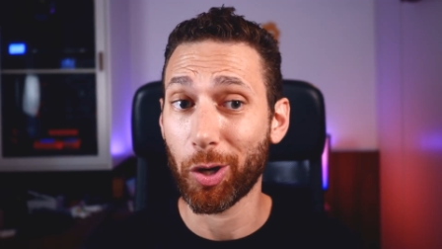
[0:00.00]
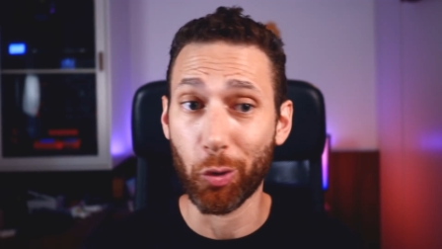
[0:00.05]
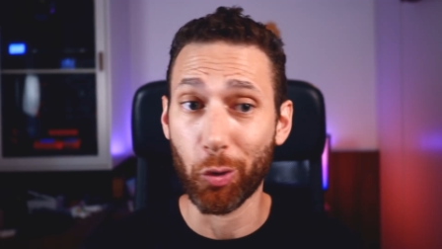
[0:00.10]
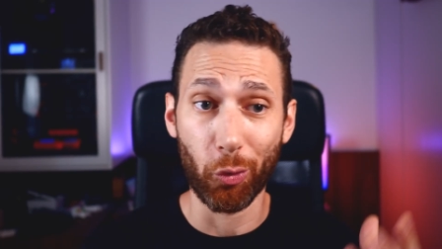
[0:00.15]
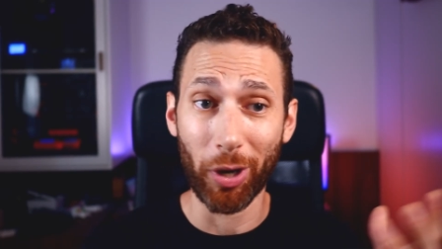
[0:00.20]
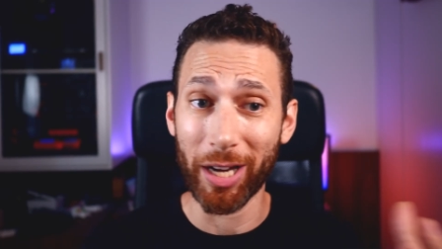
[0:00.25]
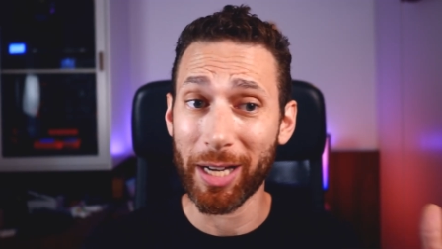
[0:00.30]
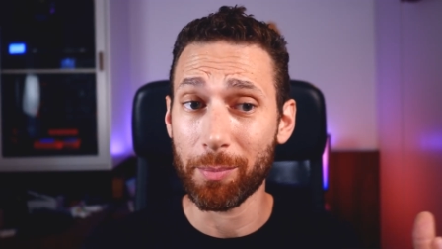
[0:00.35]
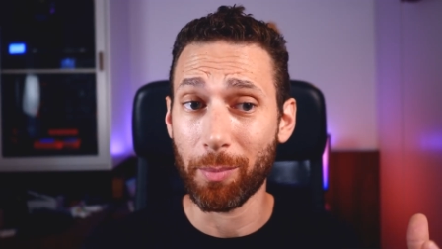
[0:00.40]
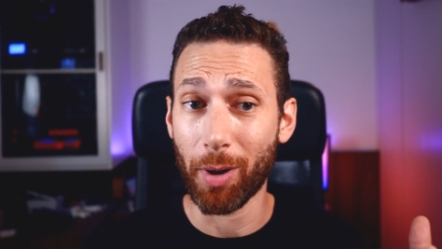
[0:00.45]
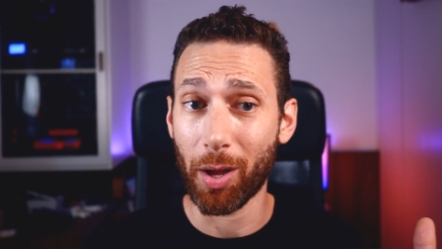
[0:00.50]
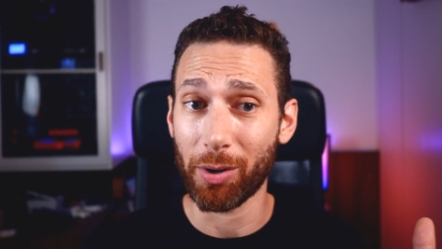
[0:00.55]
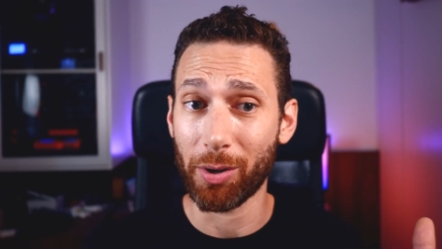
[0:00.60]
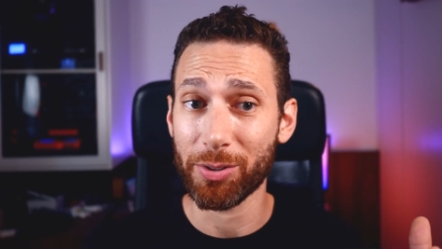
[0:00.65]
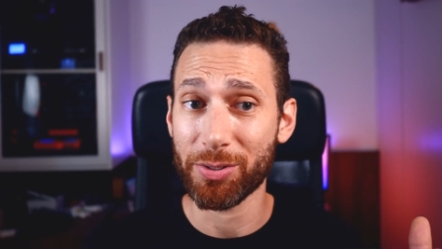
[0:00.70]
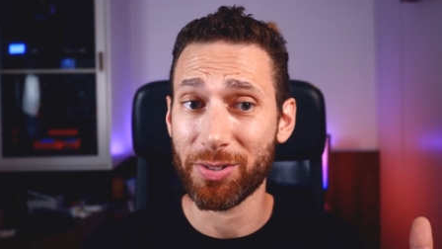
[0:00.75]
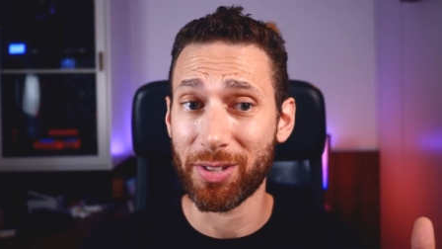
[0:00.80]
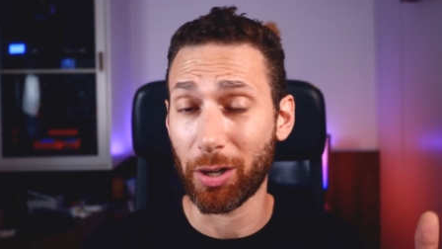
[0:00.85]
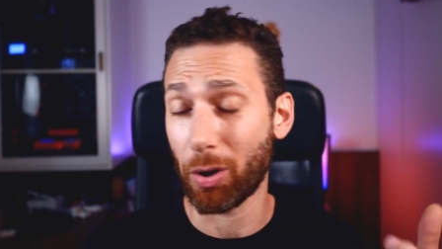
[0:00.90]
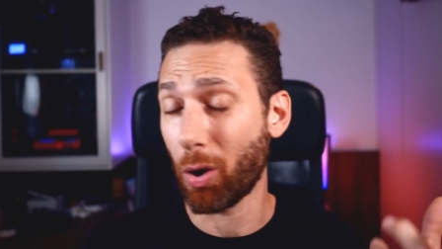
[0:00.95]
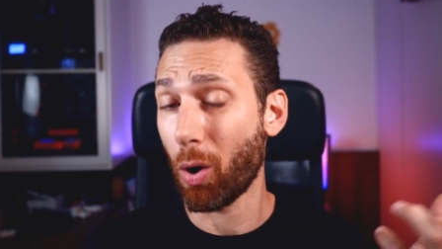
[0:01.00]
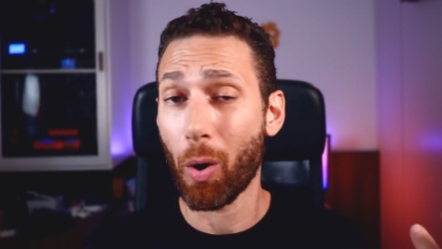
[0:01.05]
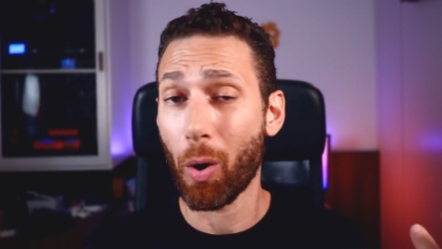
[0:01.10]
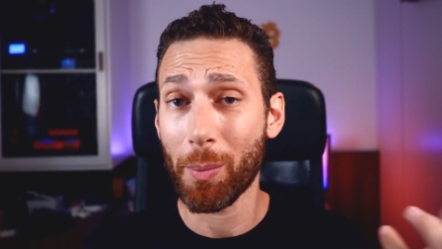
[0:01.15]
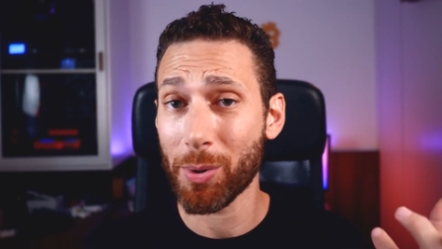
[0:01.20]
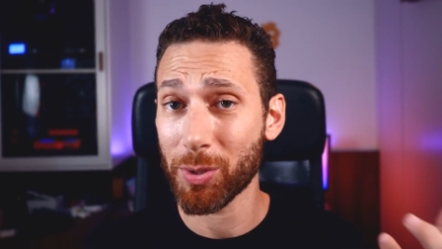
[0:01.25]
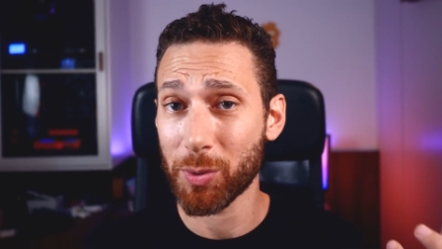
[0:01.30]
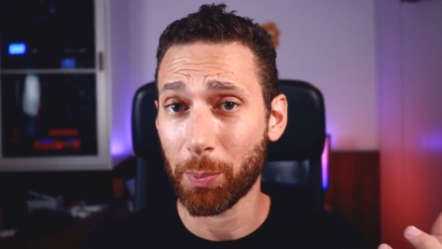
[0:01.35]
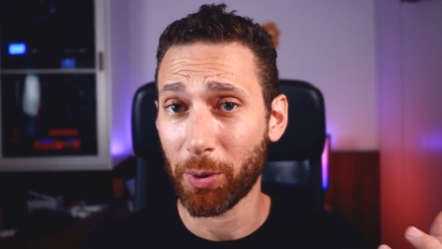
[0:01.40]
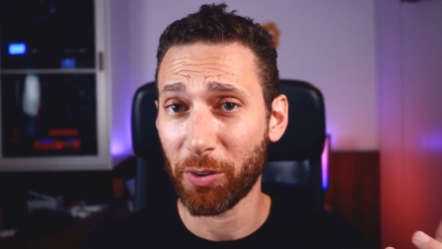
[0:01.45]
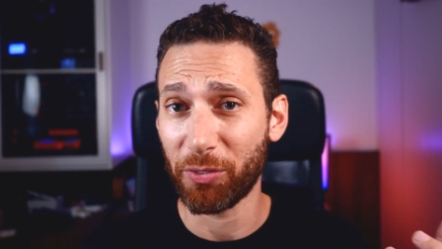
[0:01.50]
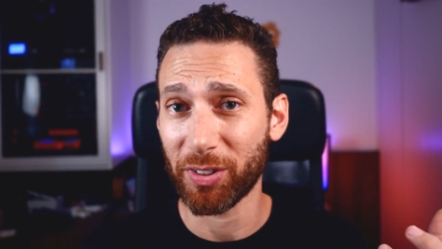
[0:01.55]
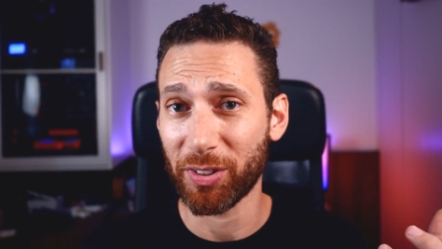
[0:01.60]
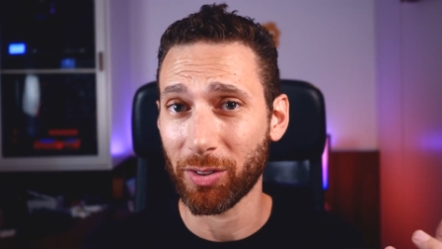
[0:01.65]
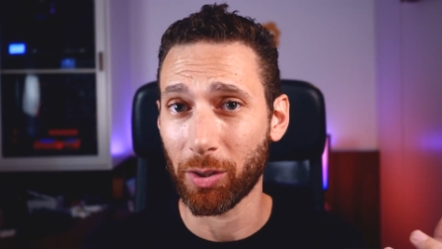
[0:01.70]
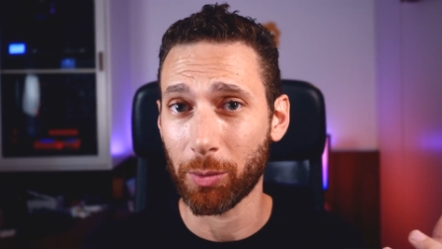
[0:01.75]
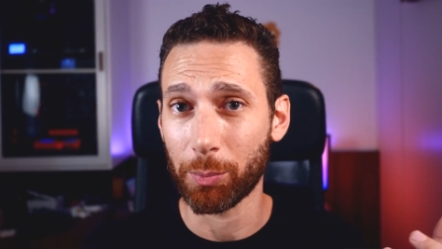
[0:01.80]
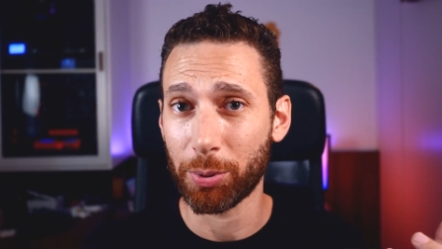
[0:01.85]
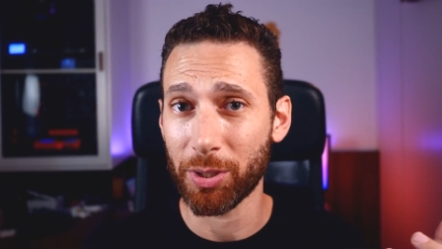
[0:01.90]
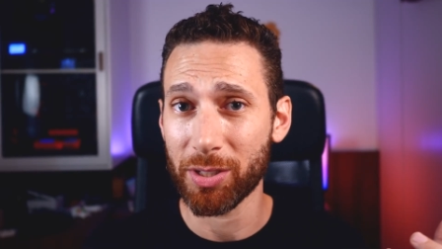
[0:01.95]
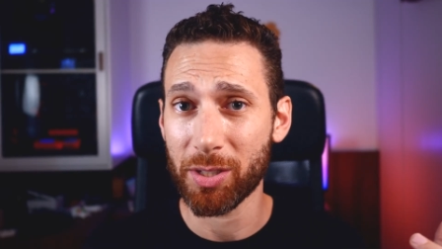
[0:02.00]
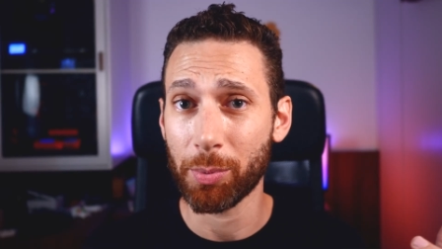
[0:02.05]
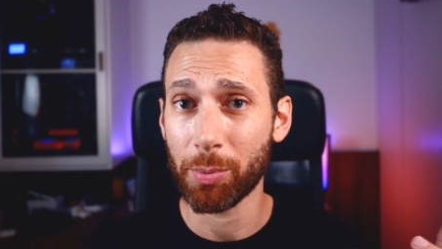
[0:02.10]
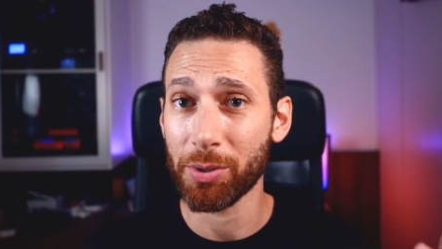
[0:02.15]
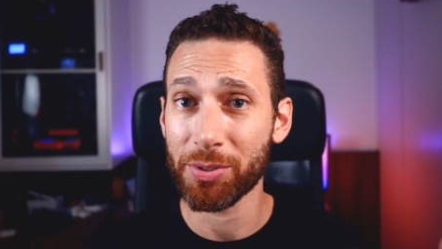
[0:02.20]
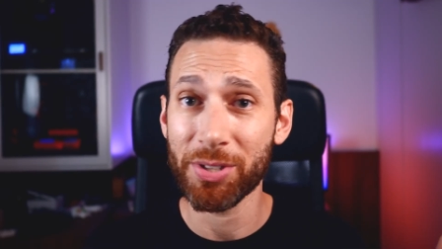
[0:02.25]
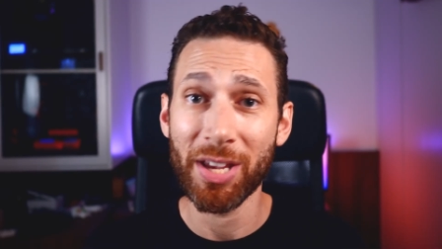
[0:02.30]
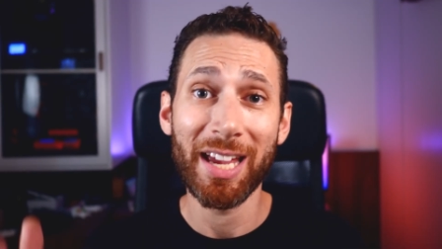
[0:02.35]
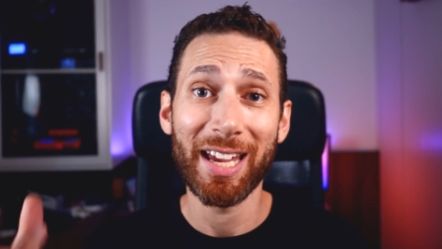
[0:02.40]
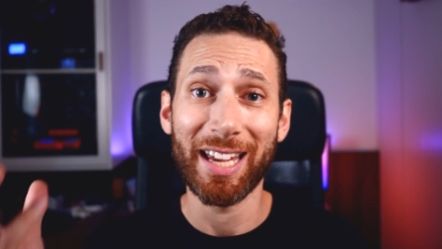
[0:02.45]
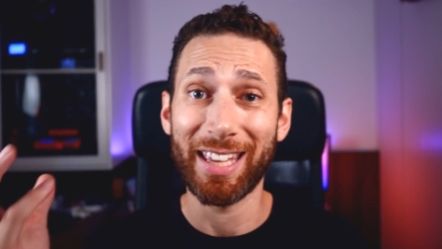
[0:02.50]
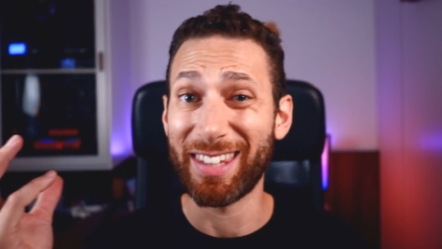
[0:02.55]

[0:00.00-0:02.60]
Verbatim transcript: great models that are almost perfect on Printables